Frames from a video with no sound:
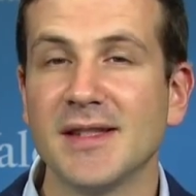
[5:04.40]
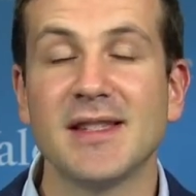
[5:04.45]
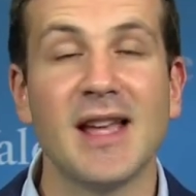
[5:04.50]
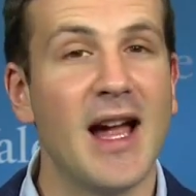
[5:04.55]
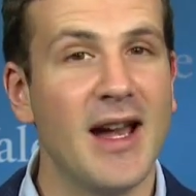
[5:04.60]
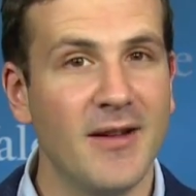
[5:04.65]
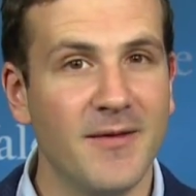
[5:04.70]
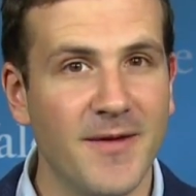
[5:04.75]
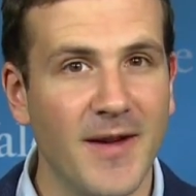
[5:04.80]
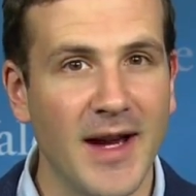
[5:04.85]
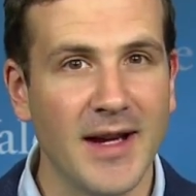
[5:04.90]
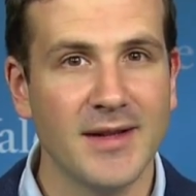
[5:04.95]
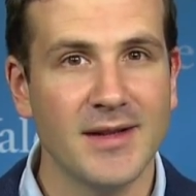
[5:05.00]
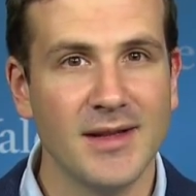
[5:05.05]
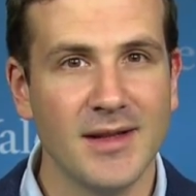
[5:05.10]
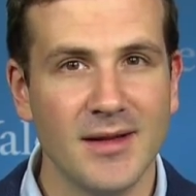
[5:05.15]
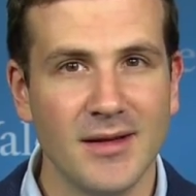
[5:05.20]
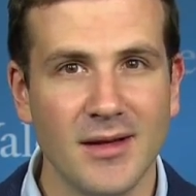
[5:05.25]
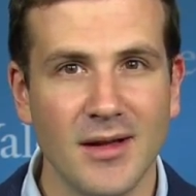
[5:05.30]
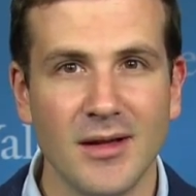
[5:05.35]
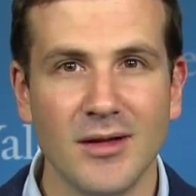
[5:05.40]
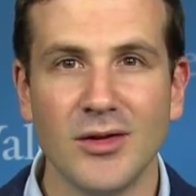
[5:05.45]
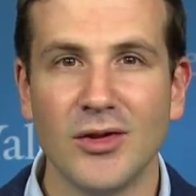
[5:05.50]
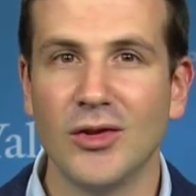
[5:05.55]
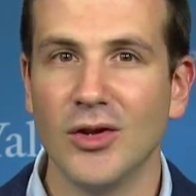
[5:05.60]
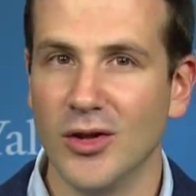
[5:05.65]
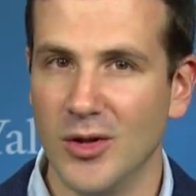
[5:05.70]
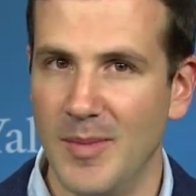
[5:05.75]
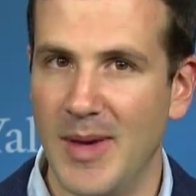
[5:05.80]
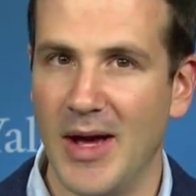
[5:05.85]
side effects in a
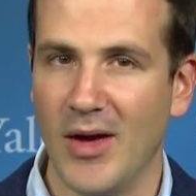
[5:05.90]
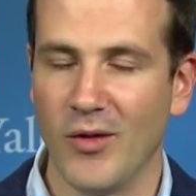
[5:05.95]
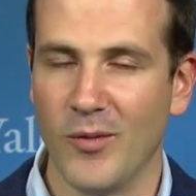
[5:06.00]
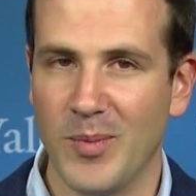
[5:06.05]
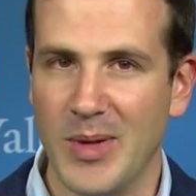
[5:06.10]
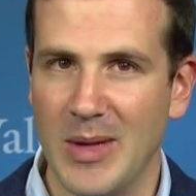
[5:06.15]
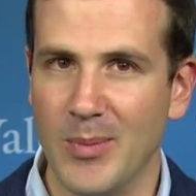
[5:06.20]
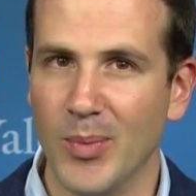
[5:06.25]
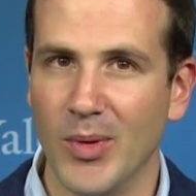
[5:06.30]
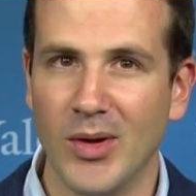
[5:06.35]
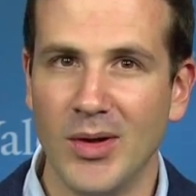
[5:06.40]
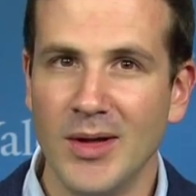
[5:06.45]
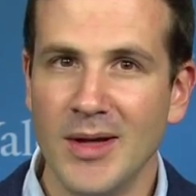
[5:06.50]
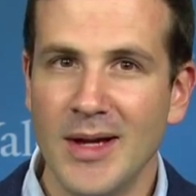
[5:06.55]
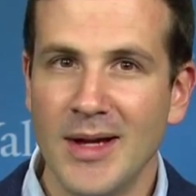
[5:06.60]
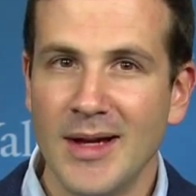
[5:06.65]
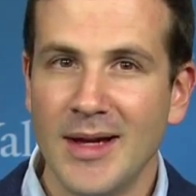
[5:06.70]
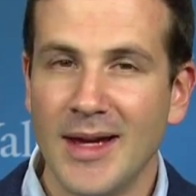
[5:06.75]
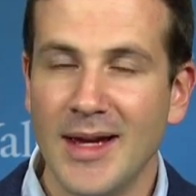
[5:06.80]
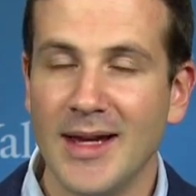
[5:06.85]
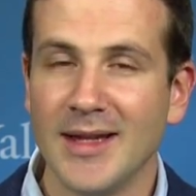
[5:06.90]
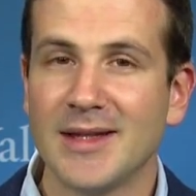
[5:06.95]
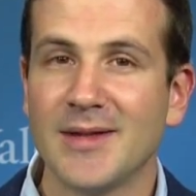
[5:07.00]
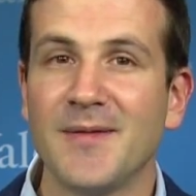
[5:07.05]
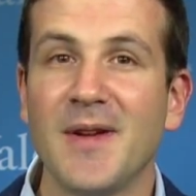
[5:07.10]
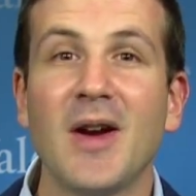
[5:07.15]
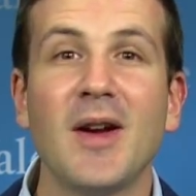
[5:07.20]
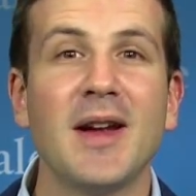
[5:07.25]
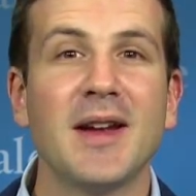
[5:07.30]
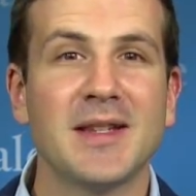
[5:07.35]
good amount of people. It's
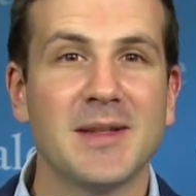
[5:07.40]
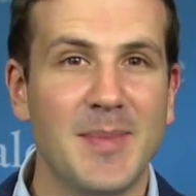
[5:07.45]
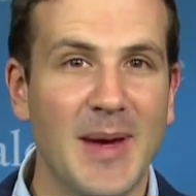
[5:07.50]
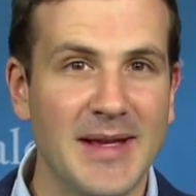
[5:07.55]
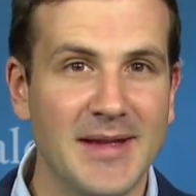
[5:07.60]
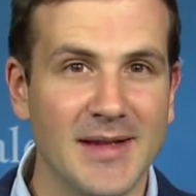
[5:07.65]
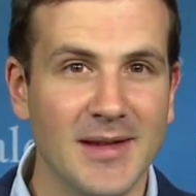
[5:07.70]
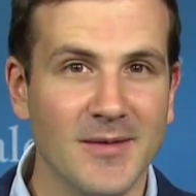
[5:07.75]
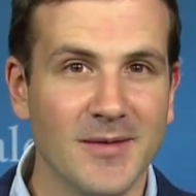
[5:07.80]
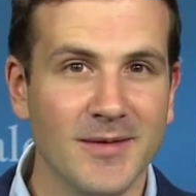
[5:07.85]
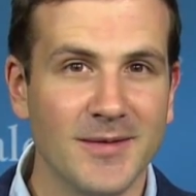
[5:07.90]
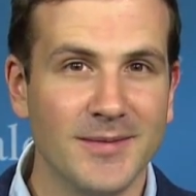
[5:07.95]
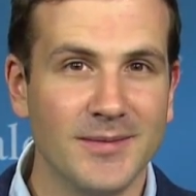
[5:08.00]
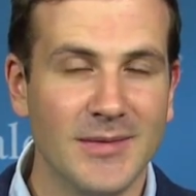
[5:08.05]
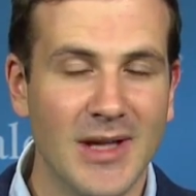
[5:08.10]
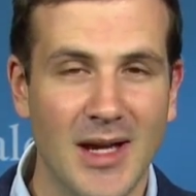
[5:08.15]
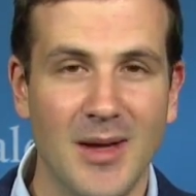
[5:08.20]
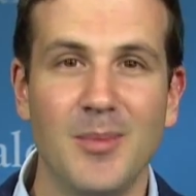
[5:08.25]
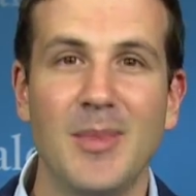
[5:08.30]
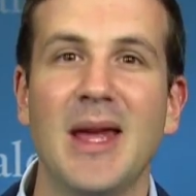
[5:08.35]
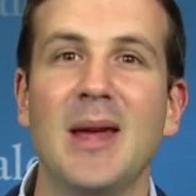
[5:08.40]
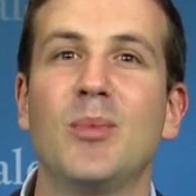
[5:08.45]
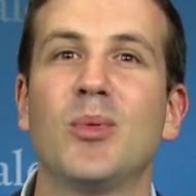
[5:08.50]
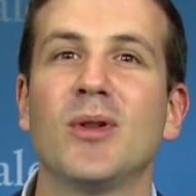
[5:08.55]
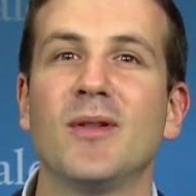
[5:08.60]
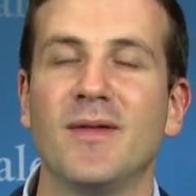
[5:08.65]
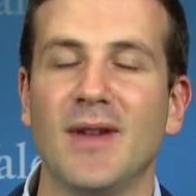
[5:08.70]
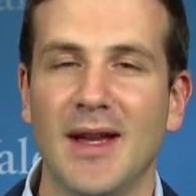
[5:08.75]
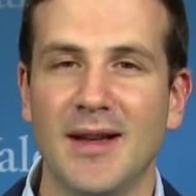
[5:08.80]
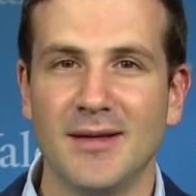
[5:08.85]
very expensive. It may
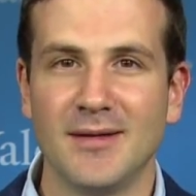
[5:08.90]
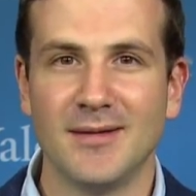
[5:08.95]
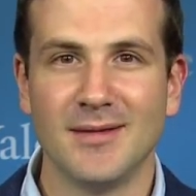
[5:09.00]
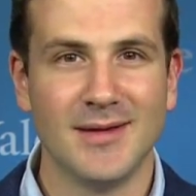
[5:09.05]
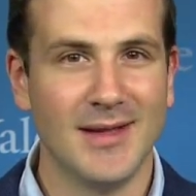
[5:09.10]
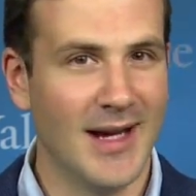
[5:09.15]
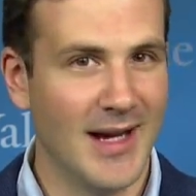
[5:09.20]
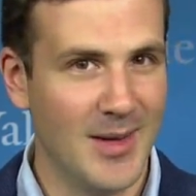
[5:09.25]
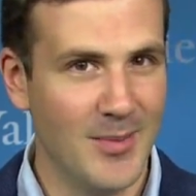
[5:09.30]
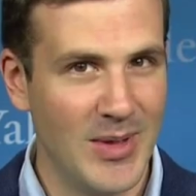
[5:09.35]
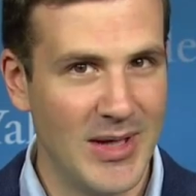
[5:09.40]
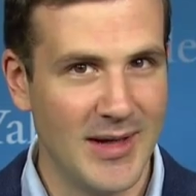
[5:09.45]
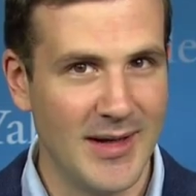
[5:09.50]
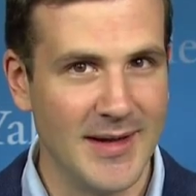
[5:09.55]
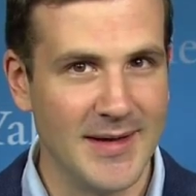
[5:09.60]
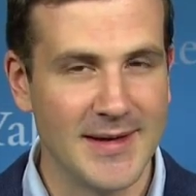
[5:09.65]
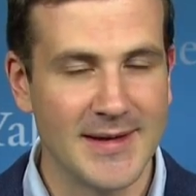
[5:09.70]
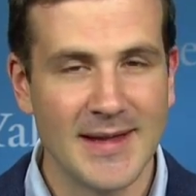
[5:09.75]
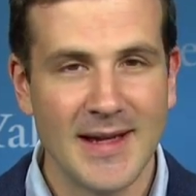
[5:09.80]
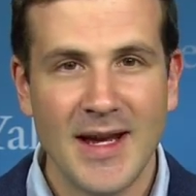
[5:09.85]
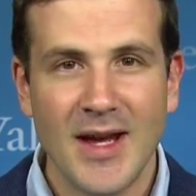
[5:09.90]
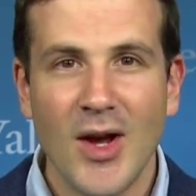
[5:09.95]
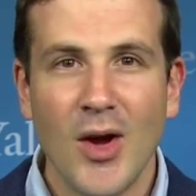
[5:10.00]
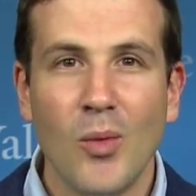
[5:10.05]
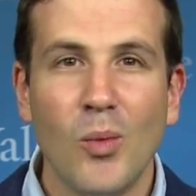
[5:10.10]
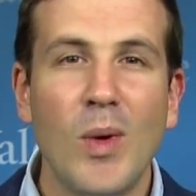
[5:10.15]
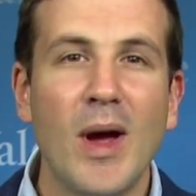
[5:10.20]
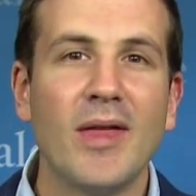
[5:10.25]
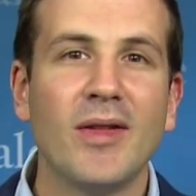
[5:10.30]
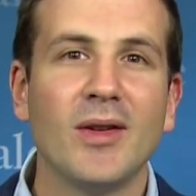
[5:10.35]
prevent diabetes.
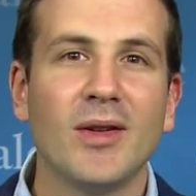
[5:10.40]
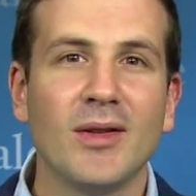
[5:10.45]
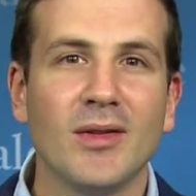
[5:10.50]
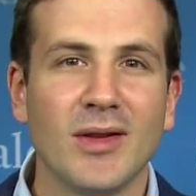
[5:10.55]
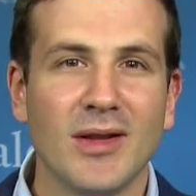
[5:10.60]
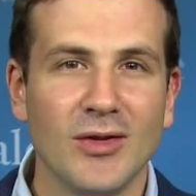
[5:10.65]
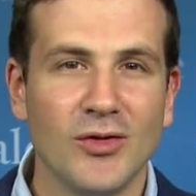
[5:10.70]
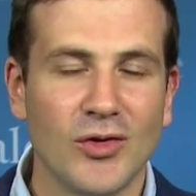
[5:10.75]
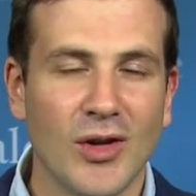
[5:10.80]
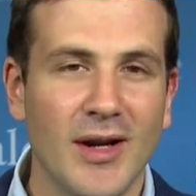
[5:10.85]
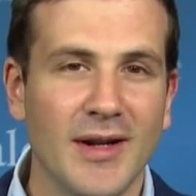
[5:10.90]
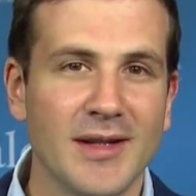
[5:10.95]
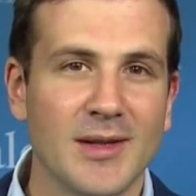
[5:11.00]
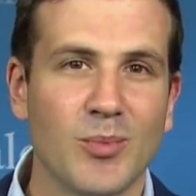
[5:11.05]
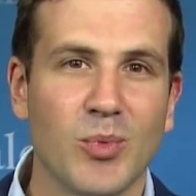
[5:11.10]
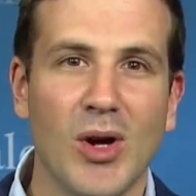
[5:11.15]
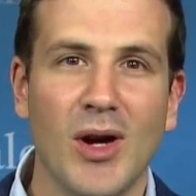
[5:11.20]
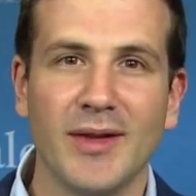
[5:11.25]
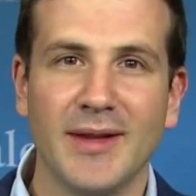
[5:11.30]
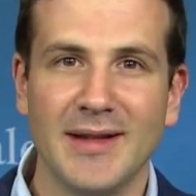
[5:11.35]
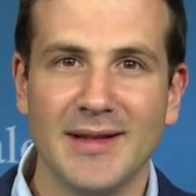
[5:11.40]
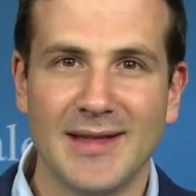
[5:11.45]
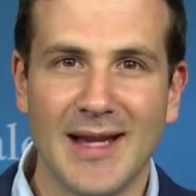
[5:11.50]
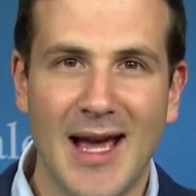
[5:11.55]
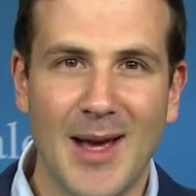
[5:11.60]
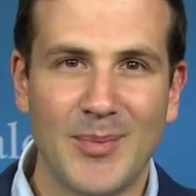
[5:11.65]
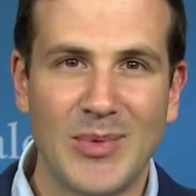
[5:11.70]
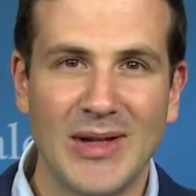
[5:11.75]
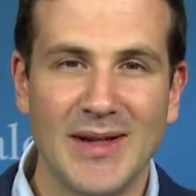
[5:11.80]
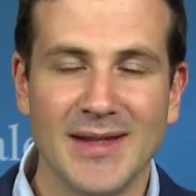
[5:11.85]
Whether the drug is broadly
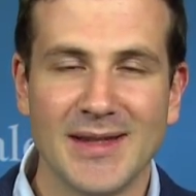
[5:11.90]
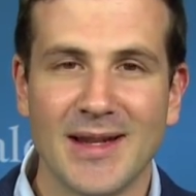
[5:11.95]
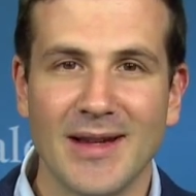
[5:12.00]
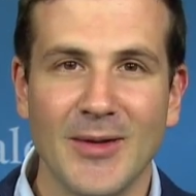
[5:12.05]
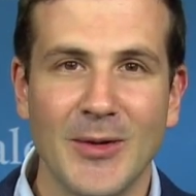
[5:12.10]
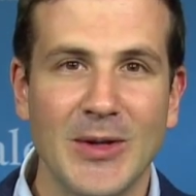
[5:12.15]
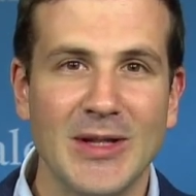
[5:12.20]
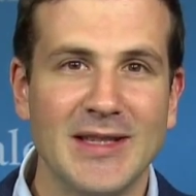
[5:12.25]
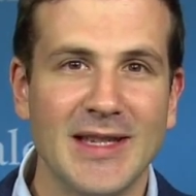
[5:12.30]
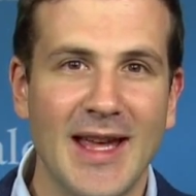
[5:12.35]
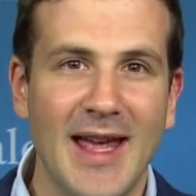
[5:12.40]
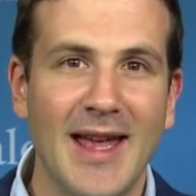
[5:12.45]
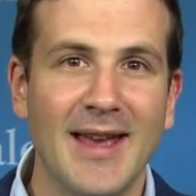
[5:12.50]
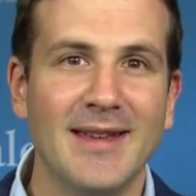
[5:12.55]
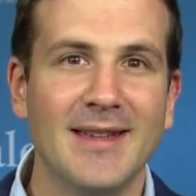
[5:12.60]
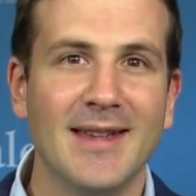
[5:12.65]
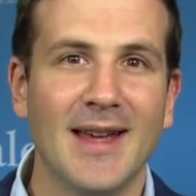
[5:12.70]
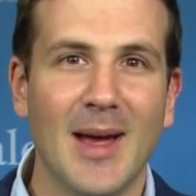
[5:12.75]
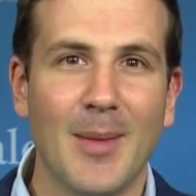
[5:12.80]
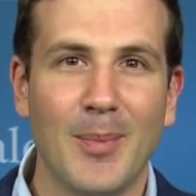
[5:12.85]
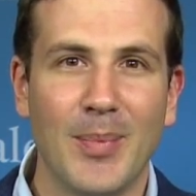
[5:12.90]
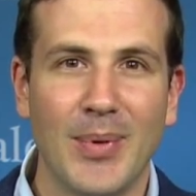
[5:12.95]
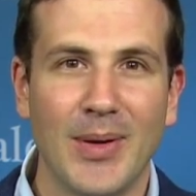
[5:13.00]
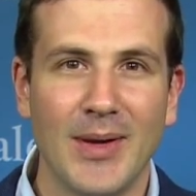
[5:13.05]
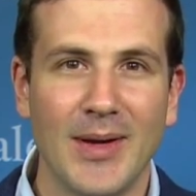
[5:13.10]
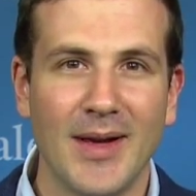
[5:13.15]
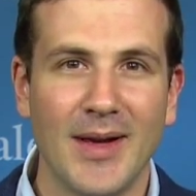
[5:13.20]
adopted is going to end up